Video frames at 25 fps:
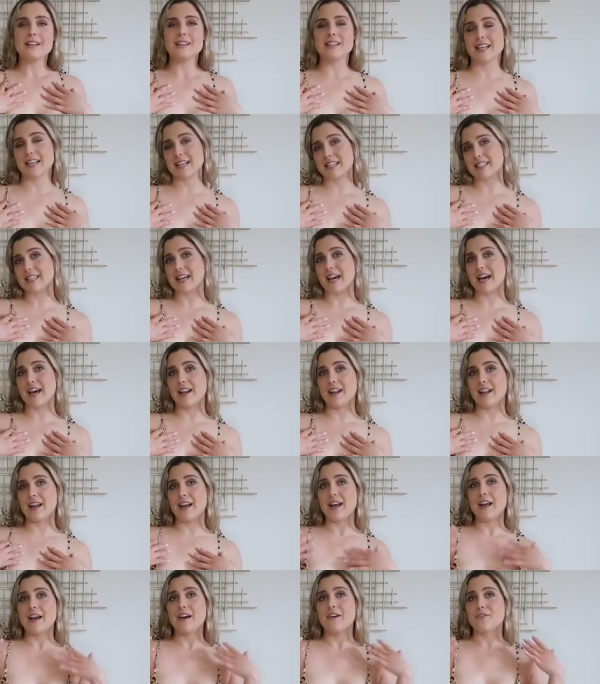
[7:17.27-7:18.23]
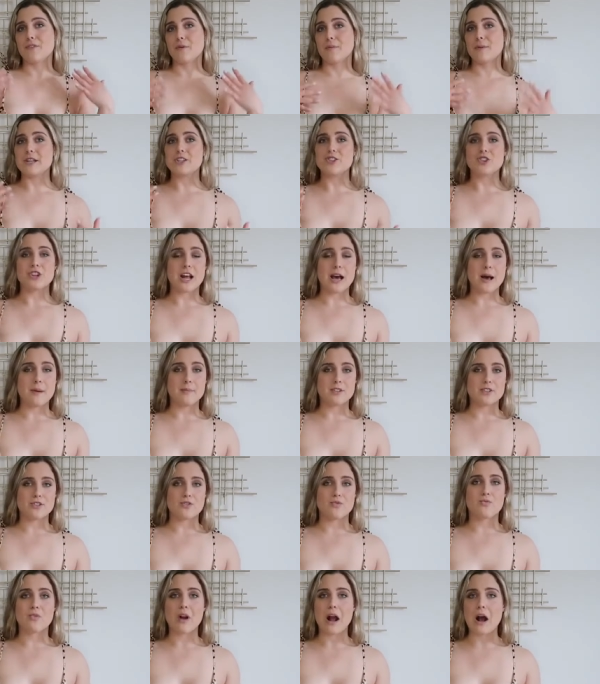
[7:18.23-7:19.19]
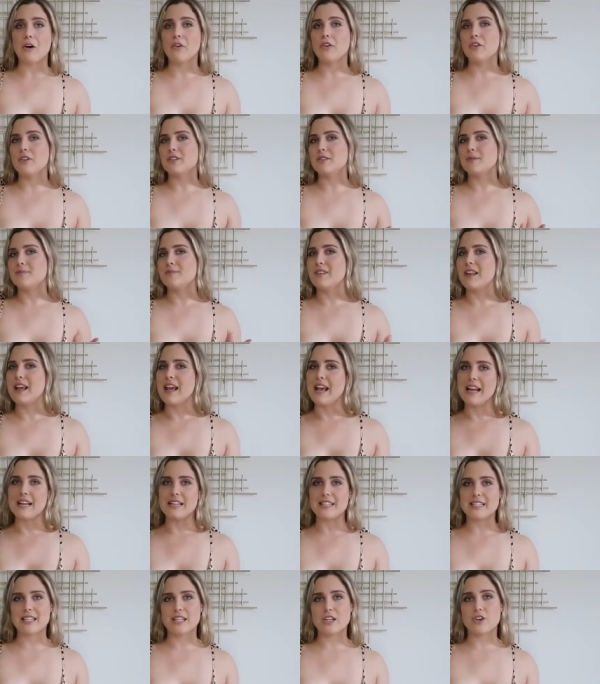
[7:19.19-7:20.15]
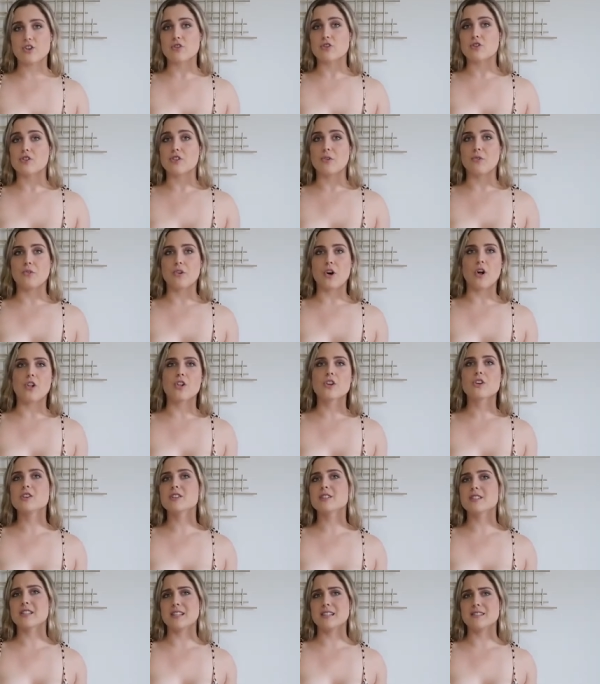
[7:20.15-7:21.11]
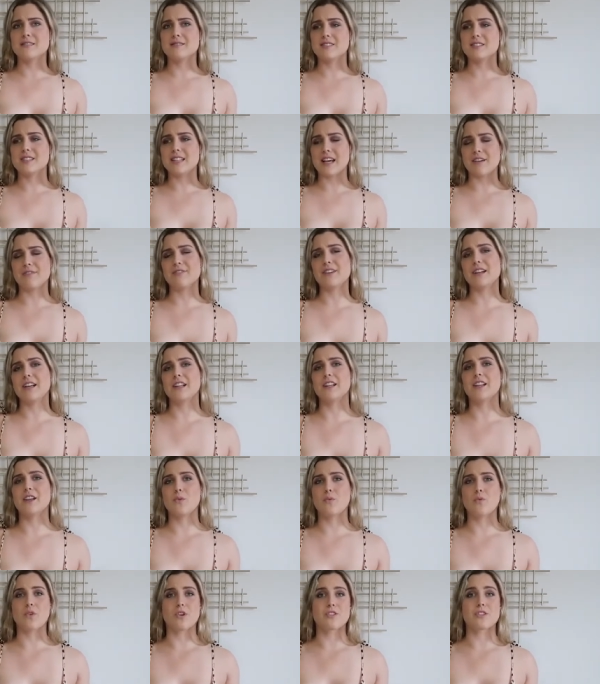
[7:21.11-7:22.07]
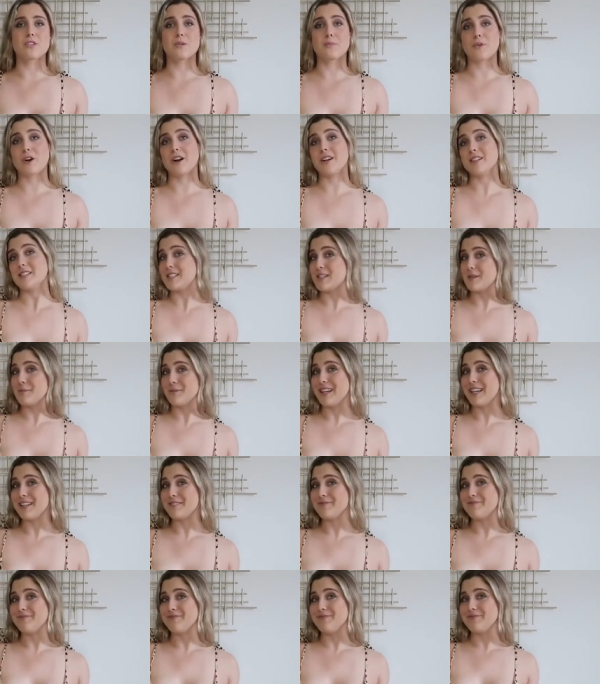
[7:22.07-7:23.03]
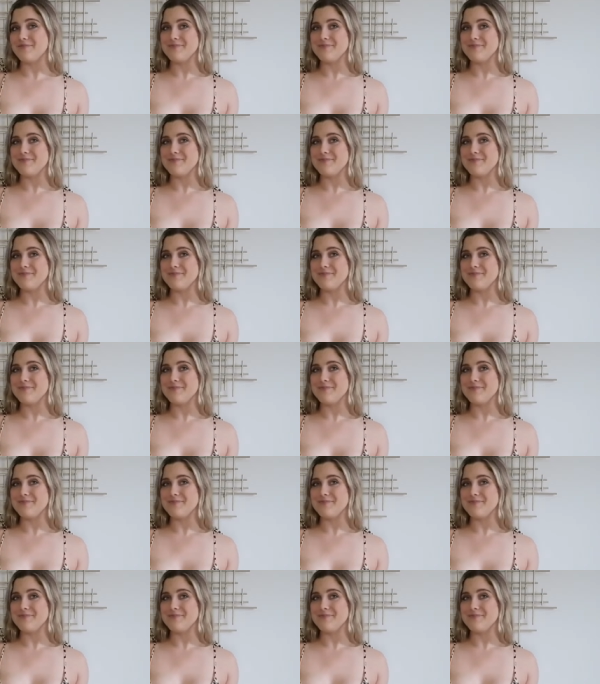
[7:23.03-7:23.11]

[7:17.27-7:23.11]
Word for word: Like I said, from H&M, it's around 18 or so dollars and definitely worth the price to me.